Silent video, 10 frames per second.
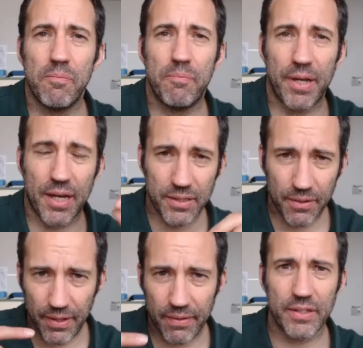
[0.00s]
because I
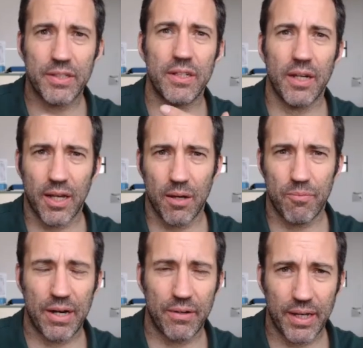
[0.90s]
think this is going to come
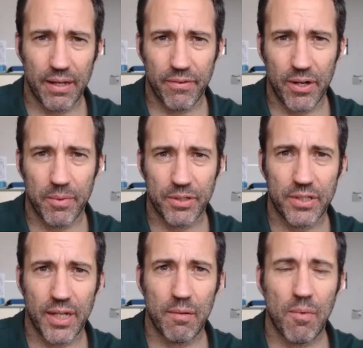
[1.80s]
around again very much the
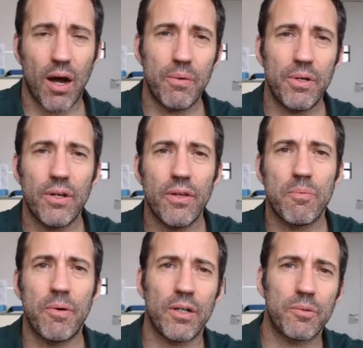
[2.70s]
same, I would look at the
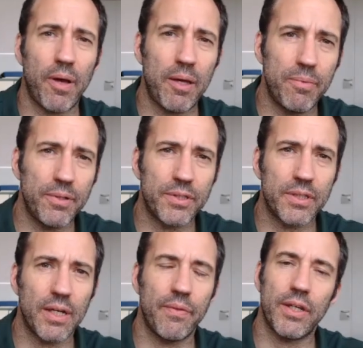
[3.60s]
past papers
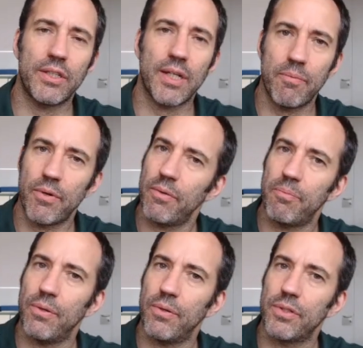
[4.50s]
and the examiner
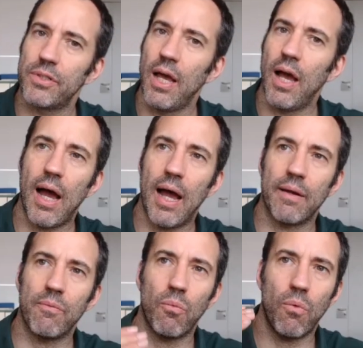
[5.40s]
reports
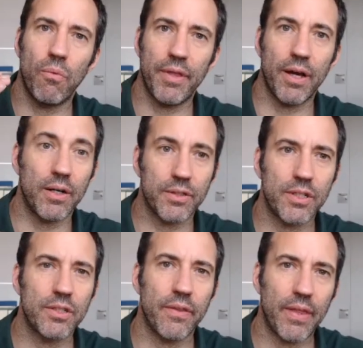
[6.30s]
and the
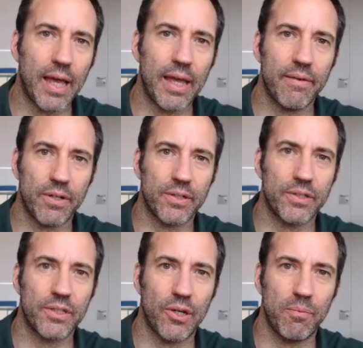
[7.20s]
answers that they gave last
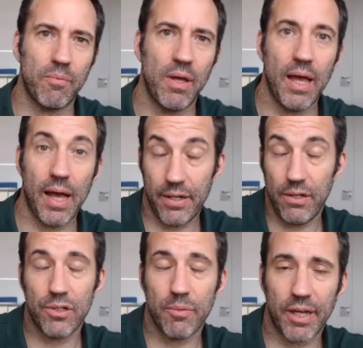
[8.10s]
time and
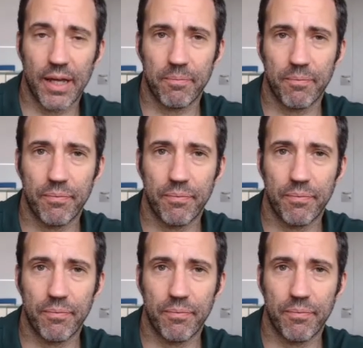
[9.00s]
use them again.